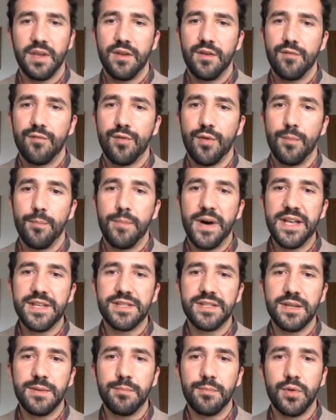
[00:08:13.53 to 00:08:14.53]
From past
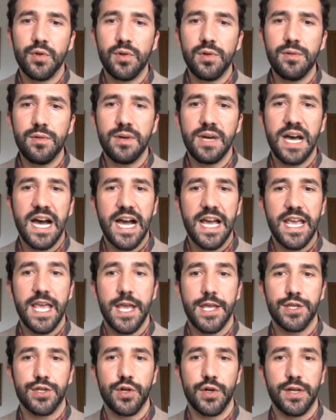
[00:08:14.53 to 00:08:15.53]
simple, I
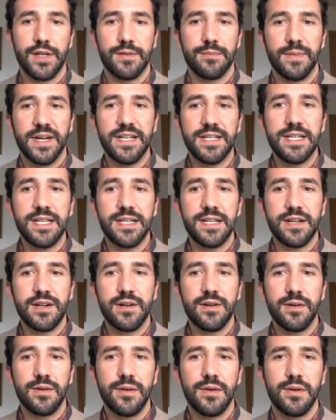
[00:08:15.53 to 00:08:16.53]
enjoyed my
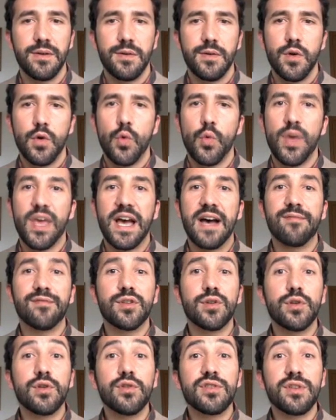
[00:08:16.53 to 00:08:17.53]
dinner, we have
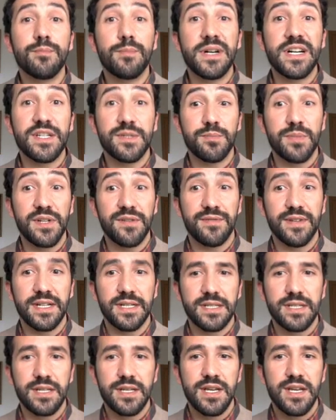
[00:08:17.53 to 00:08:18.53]
to use the past
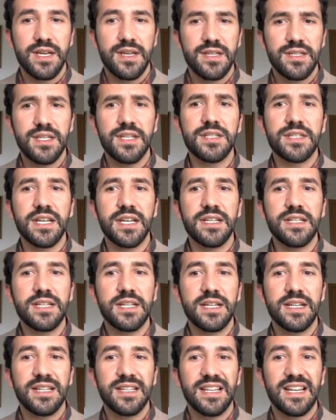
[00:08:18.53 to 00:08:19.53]
perfect. She said
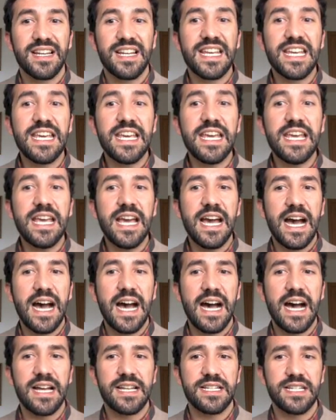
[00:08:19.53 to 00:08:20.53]
that he
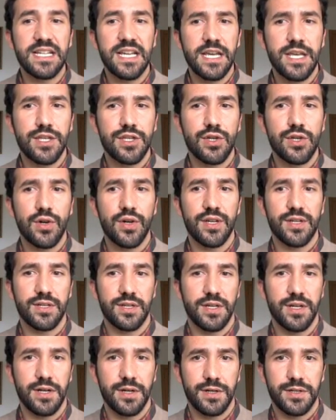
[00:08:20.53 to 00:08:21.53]
had enjoyed
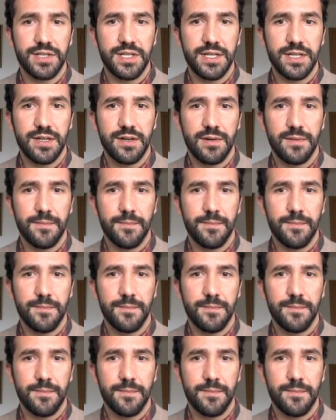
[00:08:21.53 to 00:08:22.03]
her dinner.